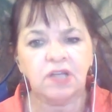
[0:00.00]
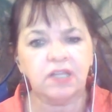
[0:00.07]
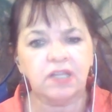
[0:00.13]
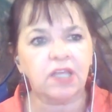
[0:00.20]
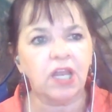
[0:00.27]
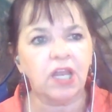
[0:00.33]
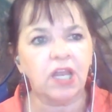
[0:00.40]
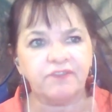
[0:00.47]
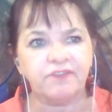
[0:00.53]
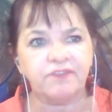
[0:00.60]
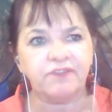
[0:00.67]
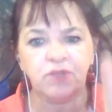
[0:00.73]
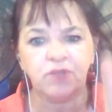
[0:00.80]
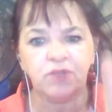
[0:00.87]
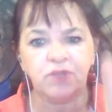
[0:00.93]
Leave
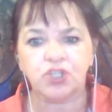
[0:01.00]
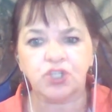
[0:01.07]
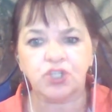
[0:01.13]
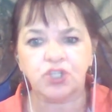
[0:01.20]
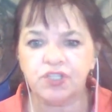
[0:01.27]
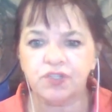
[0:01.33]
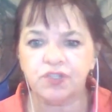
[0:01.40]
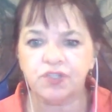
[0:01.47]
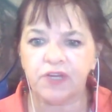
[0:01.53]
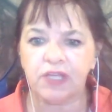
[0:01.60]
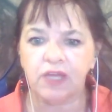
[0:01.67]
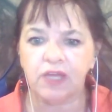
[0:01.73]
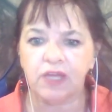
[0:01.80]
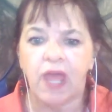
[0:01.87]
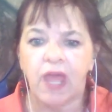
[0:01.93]
them the choice to
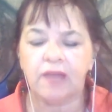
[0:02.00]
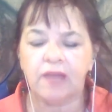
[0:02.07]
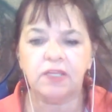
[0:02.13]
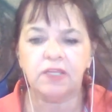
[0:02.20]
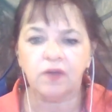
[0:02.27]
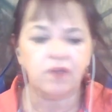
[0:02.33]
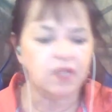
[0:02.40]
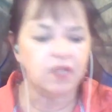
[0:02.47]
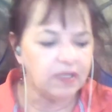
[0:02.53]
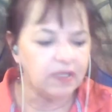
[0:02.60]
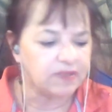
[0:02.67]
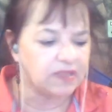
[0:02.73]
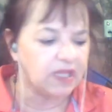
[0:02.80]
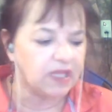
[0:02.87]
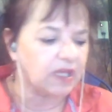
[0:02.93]
forgive. And the only
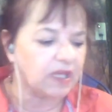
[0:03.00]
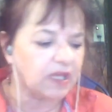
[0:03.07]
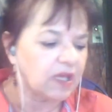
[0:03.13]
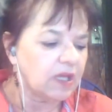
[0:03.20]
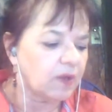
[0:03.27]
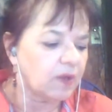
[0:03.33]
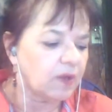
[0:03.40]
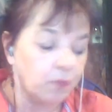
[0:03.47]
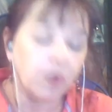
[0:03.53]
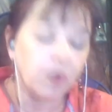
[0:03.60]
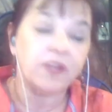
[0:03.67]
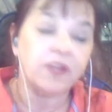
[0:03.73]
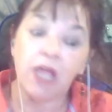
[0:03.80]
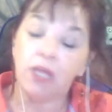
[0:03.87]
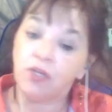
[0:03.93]
thing,
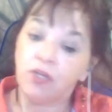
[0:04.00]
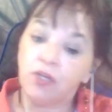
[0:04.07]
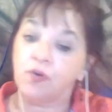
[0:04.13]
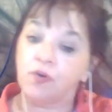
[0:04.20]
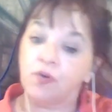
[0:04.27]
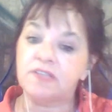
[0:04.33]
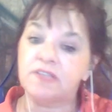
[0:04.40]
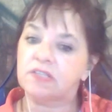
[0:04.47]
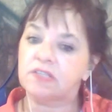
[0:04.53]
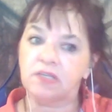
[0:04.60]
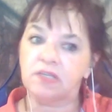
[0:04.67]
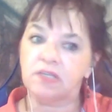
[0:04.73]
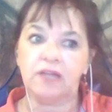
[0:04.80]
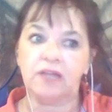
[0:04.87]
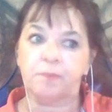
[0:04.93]
what I do is
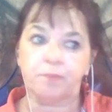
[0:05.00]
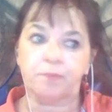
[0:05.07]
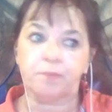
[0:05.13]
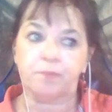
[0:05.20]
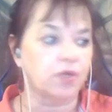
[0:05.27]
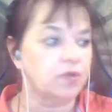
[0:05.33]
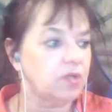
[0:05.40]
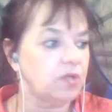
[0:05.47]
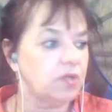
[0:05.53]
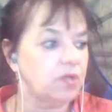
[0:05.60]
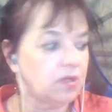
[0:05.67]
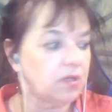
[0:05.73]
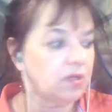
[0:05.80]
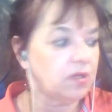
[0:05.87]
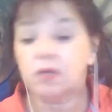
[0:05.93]
at the point,
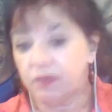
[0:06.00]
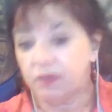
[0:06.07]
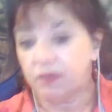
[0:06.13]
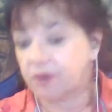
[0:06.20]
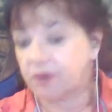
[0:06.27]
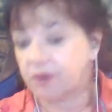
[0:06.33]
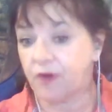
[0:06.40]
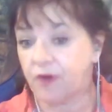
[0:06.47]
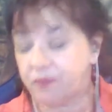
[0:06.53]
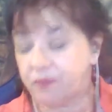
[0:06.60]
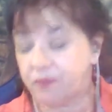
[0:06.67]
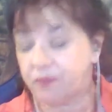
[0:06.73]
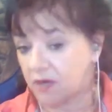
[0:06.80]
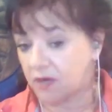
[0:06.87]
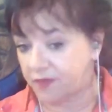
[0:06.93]
if we
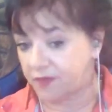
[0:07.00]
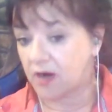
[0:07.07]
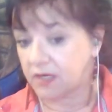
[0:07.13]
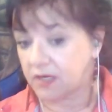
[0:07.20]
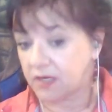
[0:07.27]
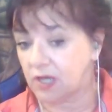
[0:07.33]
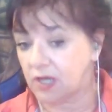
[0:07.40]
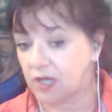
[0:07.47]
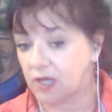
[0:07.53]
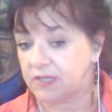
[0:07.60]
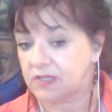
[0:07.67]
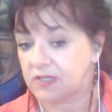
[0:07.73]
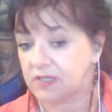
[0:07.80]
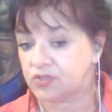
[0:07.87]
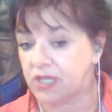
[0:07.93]
are far enough in
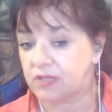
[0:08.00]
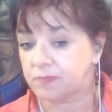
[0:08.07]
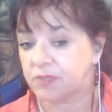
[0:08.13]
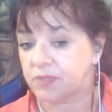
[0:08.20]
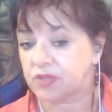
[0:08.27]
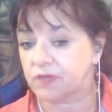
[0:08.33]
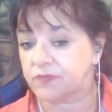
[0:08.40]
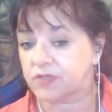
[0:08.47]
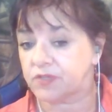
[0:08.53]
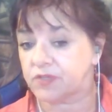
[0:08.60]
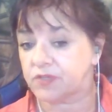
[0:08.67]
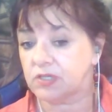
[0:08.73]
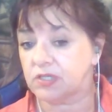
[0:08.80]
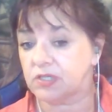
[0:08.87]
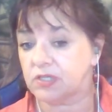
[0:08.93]
the treatment of
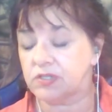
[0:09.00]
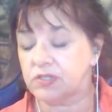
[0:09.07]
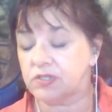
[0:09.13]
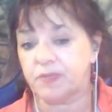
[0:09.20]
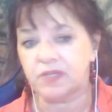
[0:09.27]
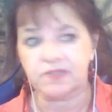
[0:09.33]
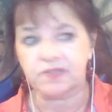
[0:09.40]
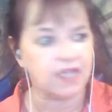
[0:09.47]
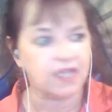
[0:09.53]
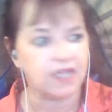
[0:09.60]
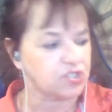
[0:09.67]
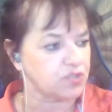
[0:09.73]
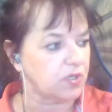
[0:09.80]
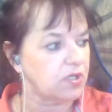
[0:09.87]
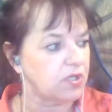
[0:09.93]
the
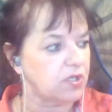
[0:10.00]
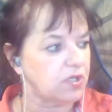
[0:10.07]
pedosexual,